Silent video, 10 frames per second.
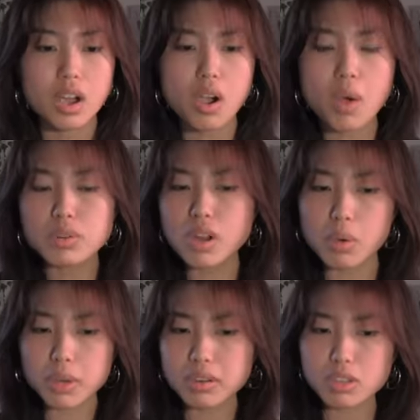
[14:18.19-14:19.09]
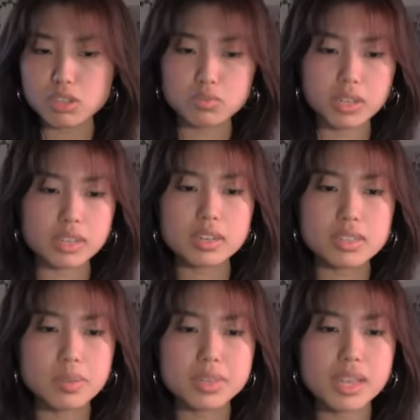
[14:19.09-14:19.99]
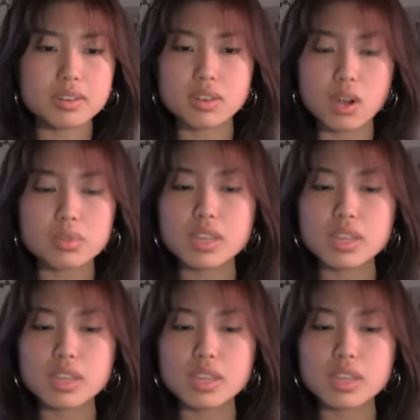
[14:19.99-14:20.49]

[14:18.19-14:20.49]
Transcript: Oh, no one, you're really gonna tell me that no,